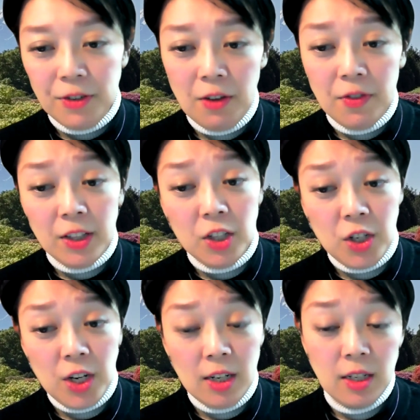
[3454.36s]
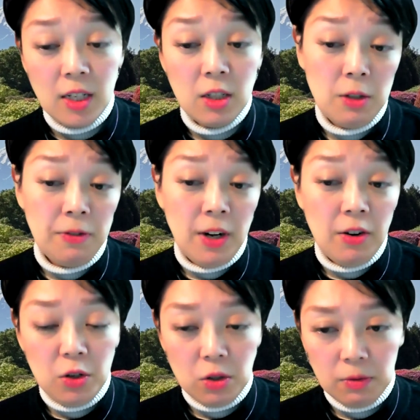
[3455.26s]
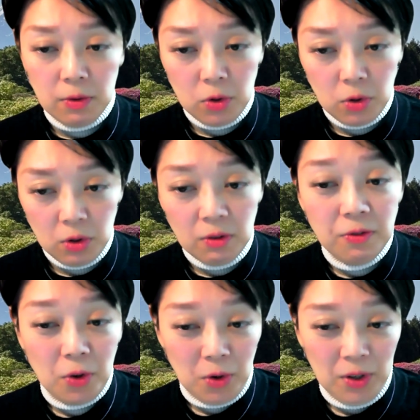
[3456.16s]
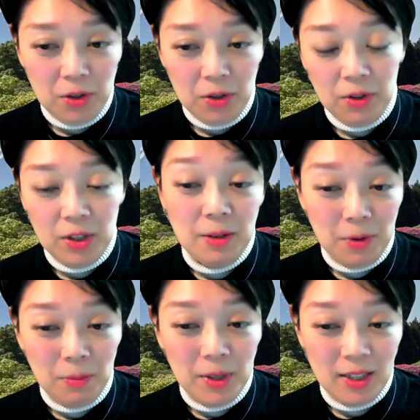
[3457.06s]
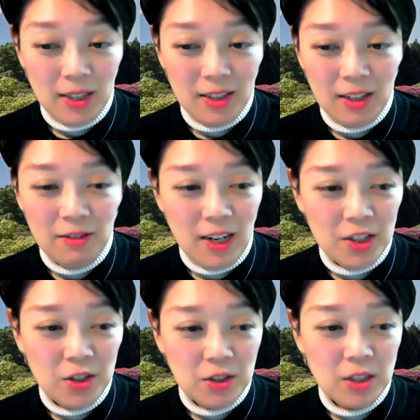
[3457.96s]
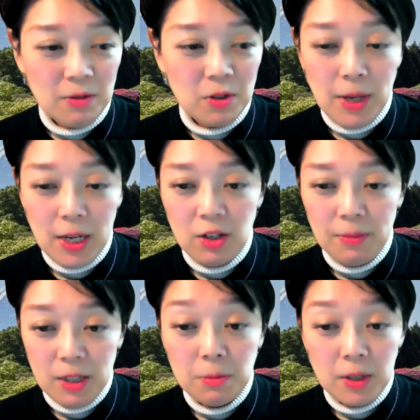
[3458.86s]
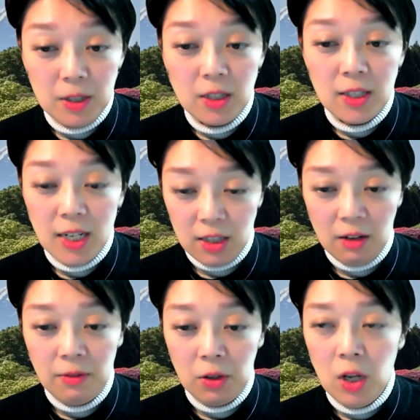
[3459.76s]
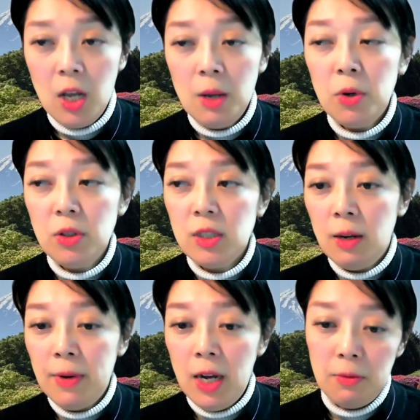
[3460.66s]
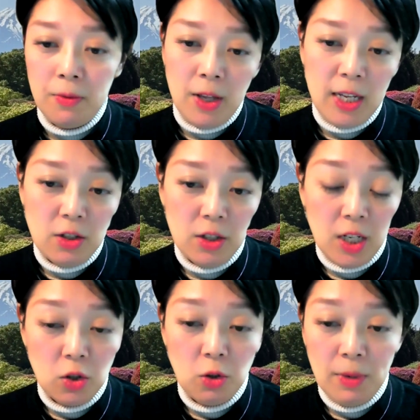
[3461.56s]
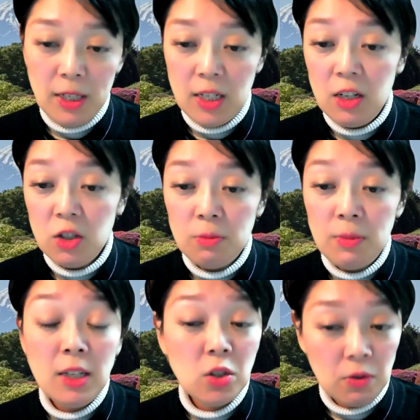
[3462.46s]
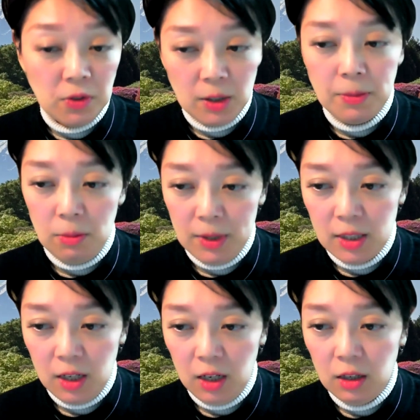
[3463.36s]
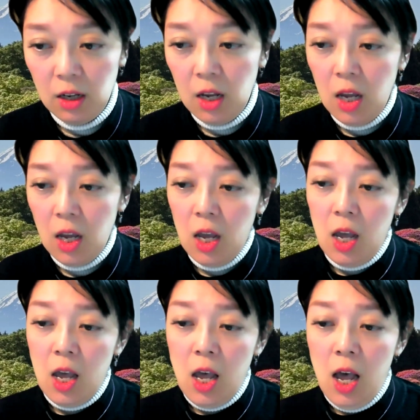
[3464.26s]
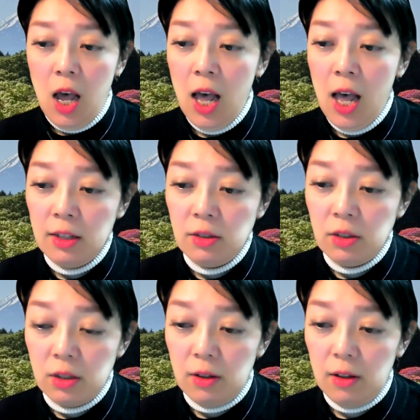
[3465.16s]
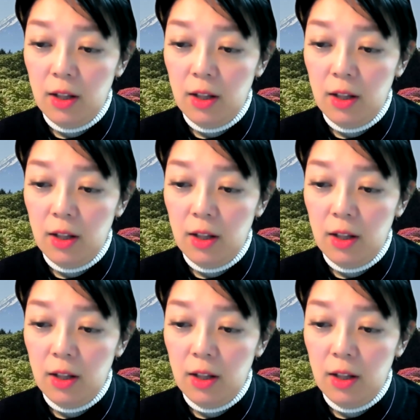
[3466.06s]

found that the JRCS is a very useful tool for, the diplomatic relationship to make Japan's prestige, as Abel pointed out about the international humanitarianism and soft diplomacy. And